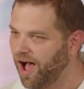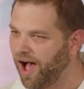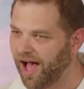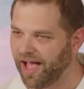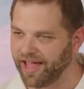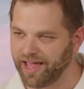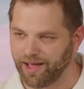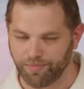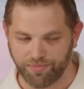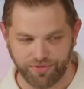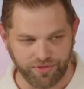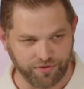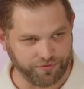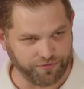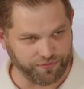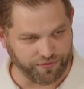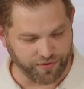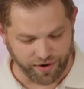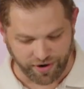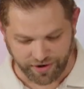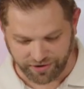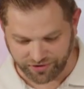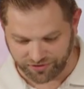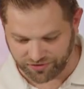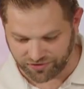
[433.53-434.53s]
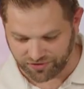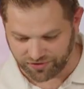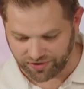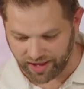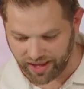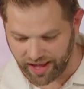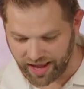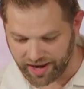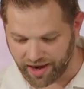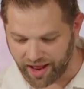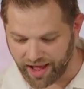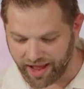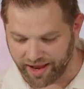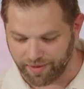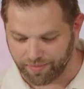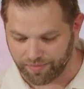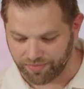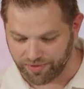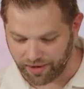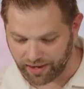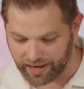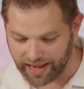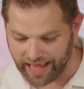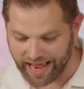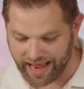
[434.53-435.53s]
I am the first and I
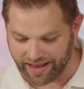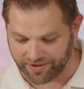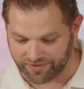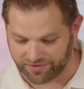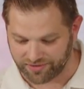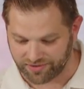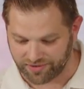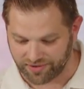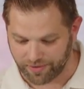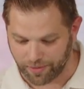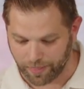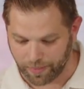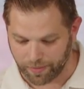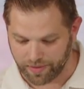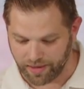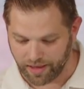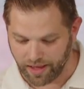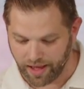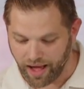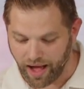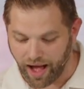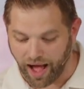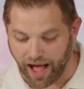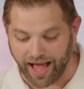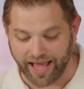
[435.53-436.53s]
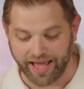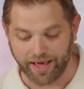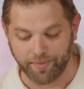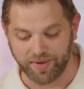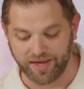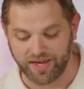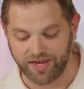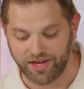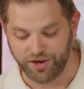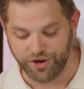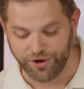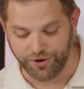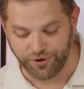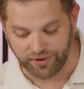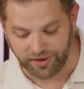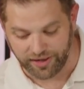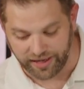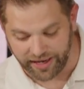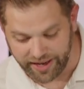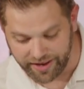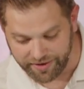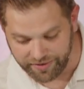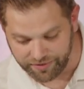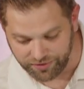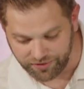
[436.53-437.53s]
am the last. I am he who
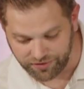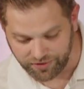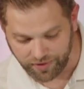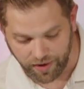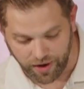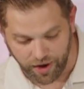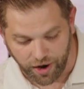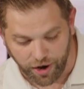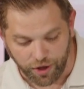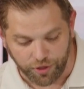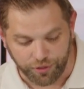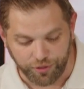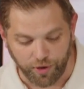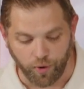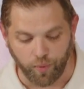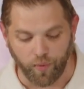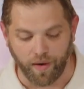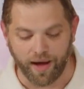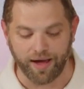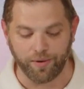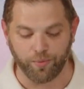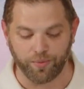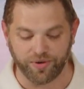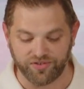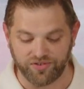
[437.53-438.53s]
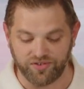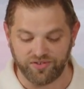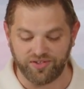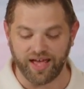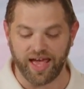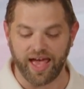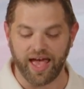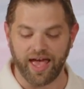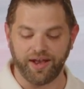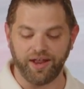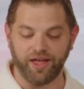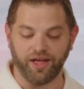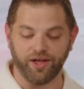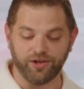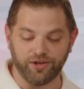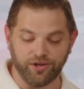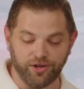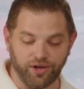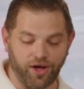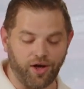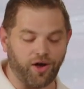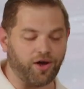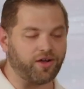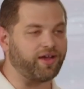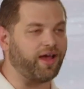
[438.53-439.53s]
lives. Though I was dead,
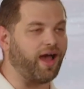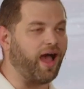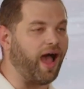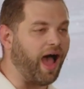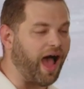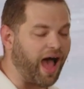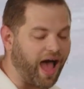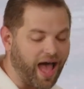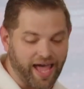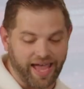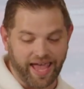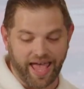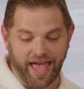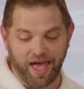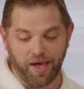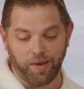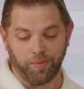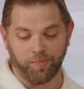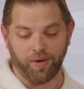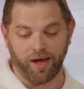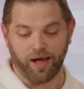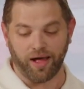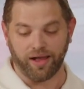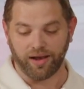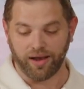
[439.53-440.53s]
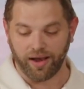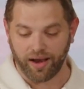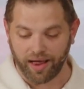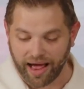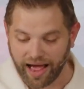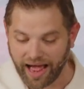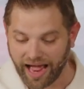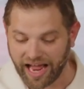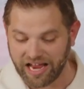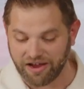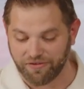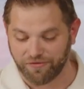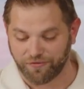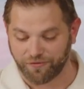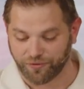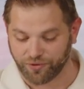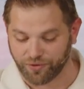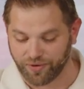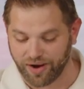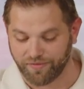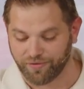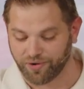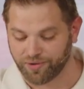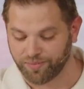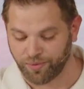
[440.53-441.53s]
look, I am alive
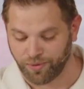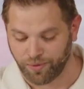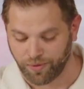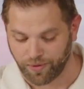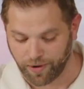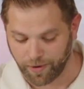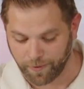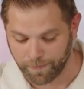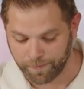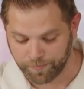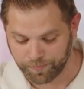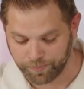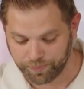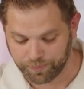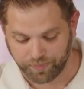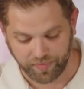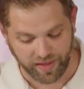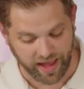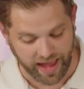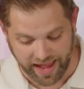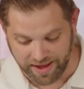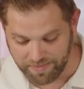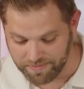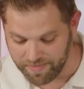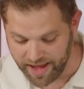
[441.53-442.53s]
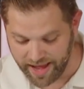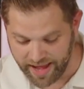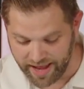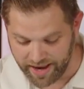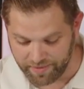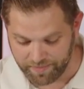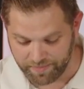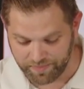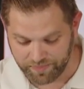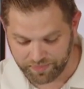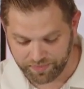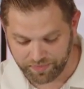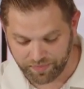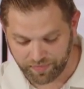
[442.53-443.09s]
forevermore. Amen